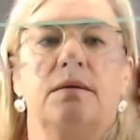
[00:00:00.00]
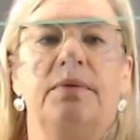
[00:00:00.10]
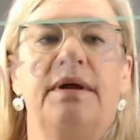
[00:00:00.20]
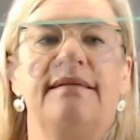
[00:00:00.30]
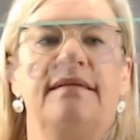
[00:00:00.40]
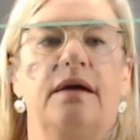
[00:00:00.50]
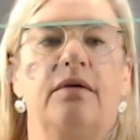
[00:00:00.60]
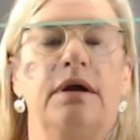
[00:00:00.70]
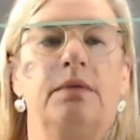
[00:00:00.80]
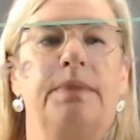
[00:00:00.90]
plus
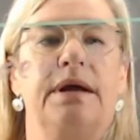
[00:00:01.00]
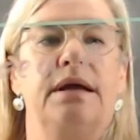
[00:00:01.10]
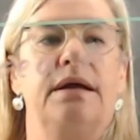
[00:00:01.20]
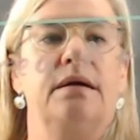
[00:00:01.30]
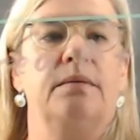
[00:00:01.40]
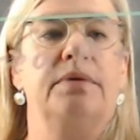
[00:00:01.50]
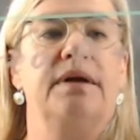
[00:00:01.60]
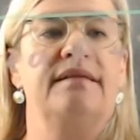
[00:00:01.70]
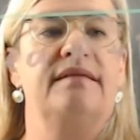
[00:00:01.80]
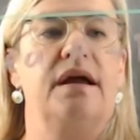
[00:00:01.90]
area B
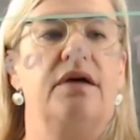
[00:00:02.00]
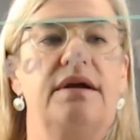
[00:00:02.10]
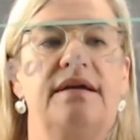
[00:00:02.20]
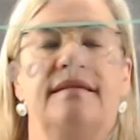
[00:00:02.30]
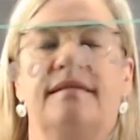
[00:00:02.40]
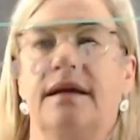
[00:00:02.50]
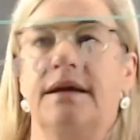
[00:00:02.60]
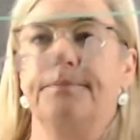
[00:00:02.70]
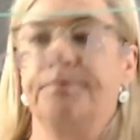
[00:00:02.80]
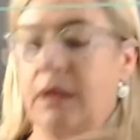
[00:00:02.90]
plus area
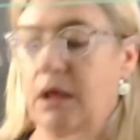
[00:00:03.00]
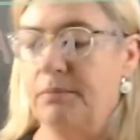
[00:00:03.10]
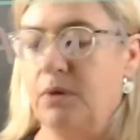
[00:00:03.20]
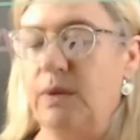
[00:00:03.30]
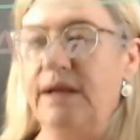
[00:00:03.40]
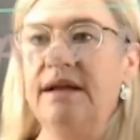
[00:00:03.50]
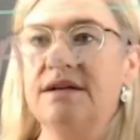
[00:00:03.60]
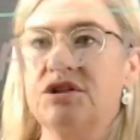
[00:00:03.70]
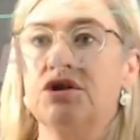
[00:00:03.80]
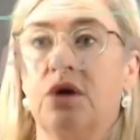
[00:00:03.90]
C. But we
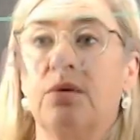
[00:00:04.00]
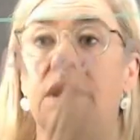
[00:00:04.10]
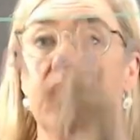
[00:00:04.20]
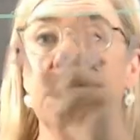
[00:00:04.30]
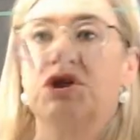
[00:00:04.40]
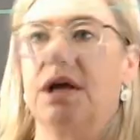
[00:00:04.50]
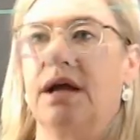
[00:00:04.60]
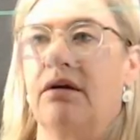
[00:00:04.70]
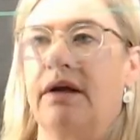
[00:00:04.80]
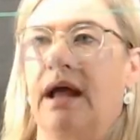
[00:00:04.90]
need to know each
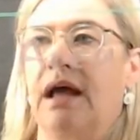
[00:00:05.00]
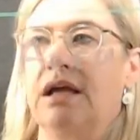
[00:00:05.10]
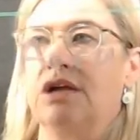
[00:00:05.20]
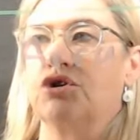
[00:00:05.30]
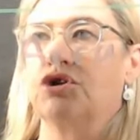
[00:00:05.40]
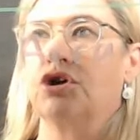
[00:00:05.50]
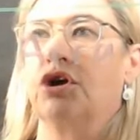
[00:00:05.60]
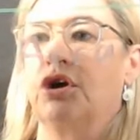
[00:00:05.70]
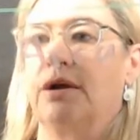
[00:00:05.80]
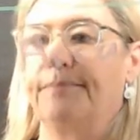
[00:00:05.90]
area in
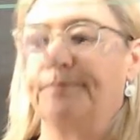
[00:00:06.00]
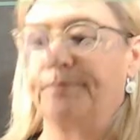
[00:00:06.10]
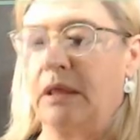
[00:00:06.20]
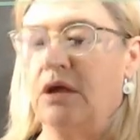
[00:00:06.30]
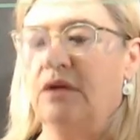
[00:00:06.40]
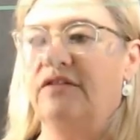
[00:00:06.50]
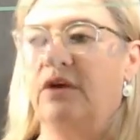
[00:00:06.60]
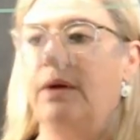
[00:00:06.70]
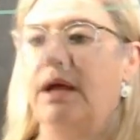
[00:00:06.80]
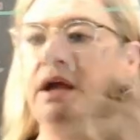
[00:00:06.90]
turn.
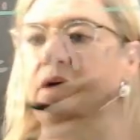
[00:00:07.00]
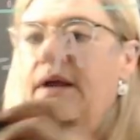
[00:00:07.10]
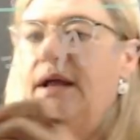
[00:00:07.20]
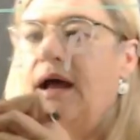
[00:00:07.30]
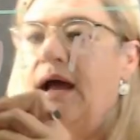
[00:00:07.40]
So area